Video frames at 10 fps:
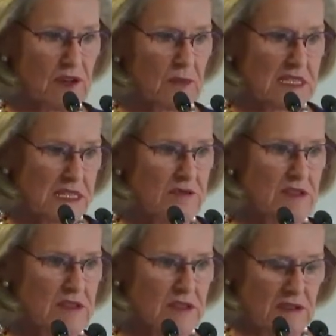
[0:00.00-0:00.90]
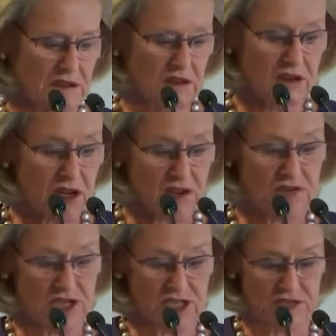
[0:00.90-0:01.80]
from 70
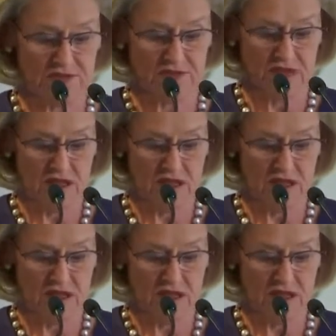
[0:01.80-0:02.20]
countries.